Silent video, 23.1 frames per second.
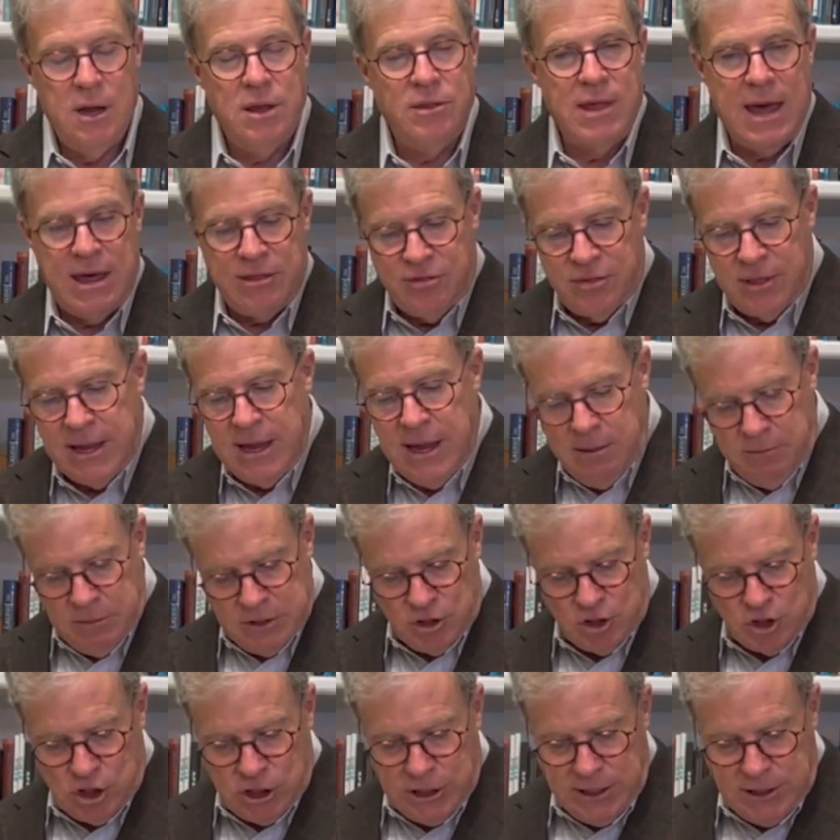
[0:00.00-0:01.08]
That theme
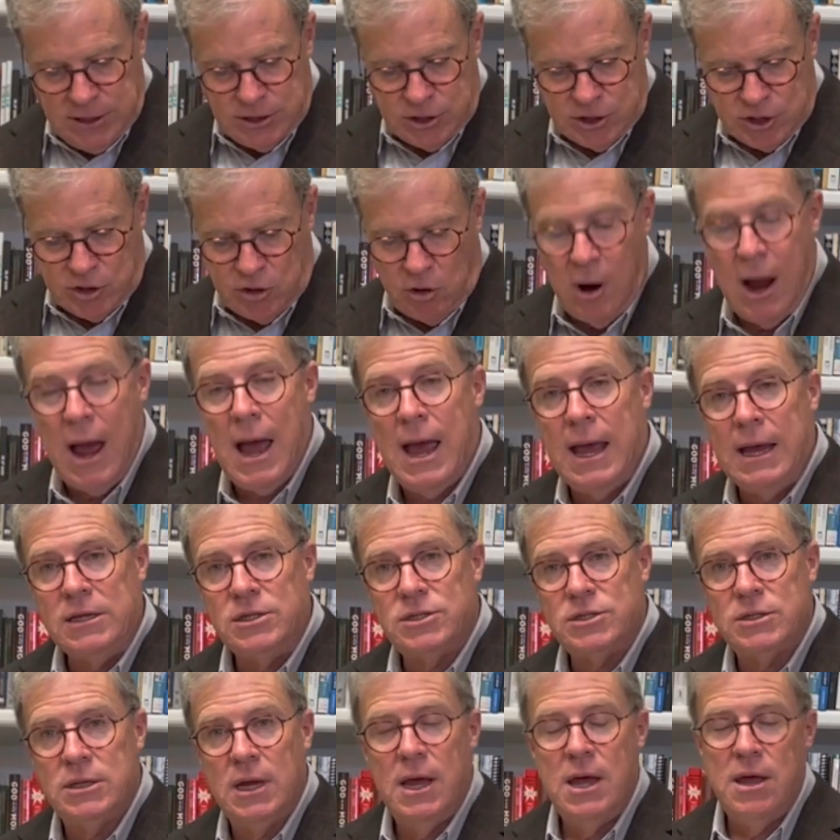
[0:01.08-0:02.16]
is Jesus
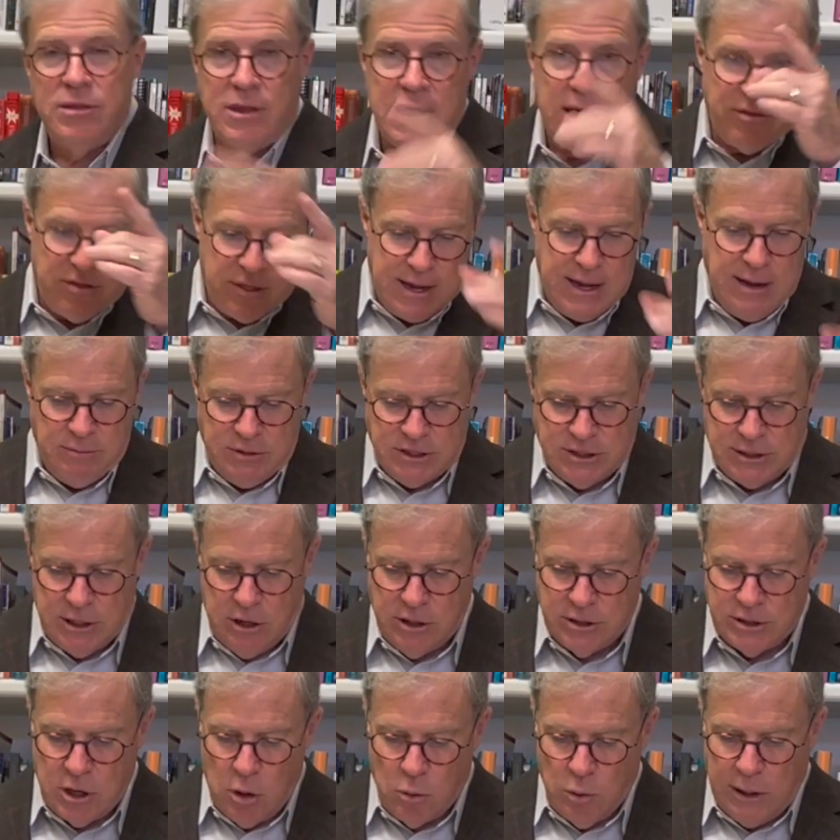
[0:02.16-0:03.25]
Christ. That theme is there
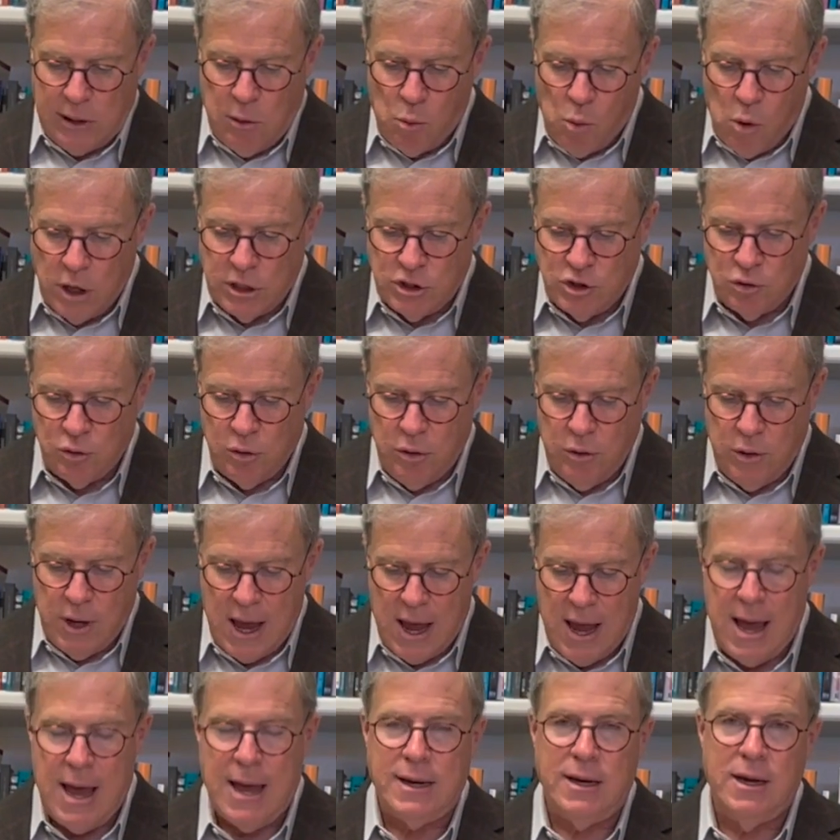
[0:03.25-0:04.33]
is only one true
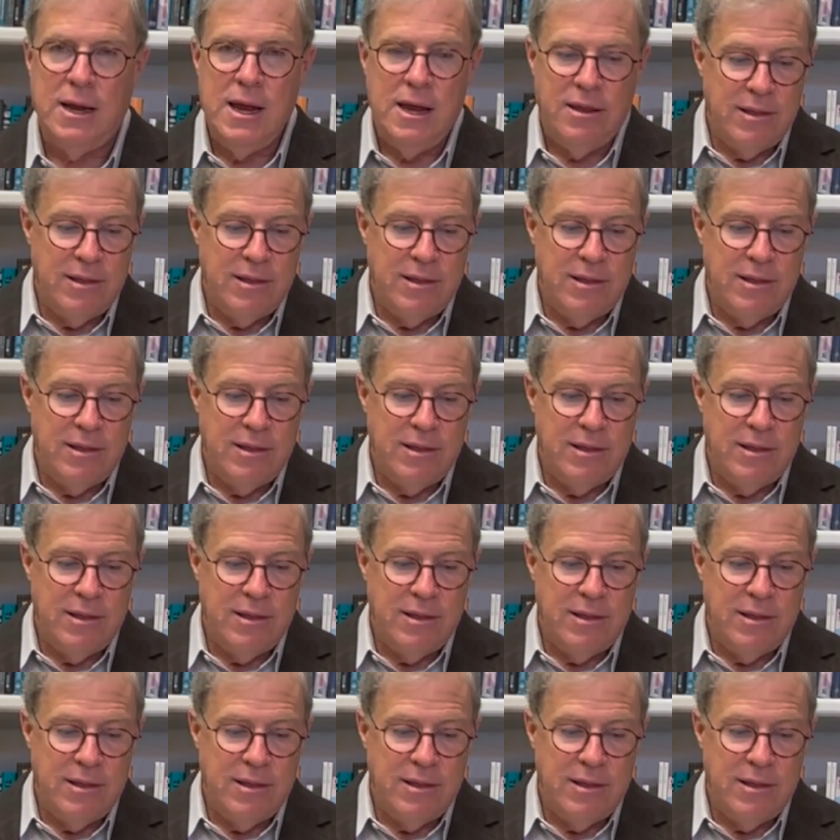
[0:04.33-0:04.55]
God.